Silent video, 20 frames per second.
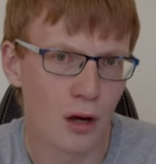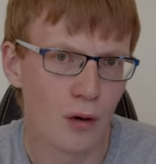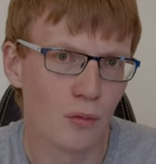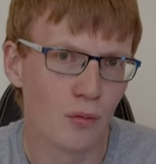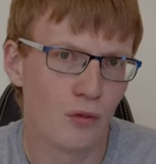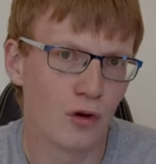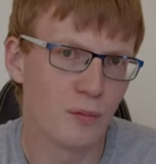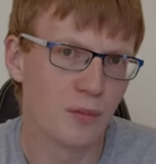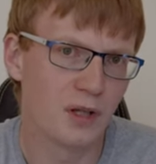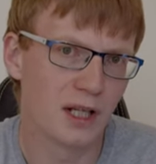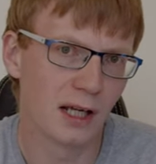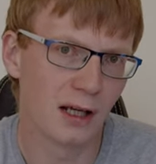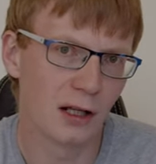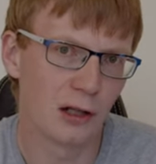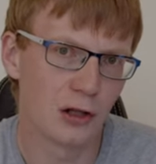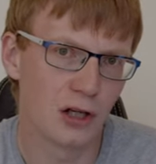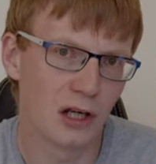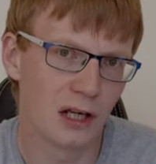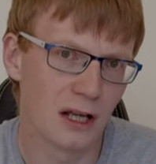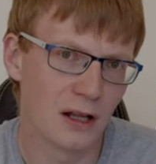would be to
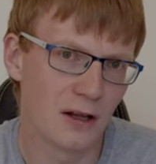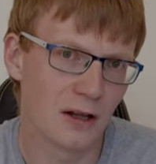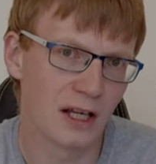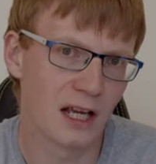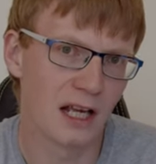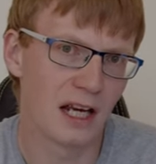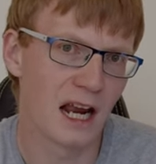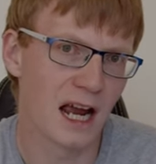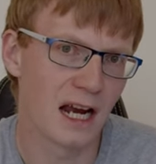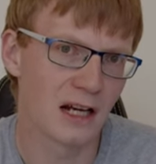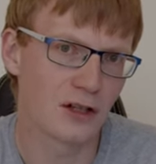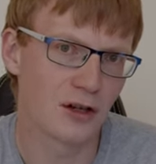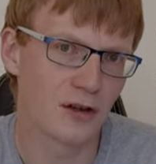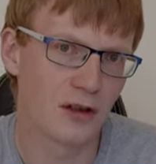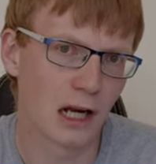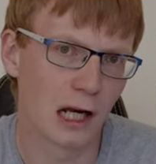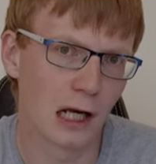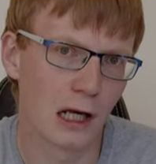include a little connector that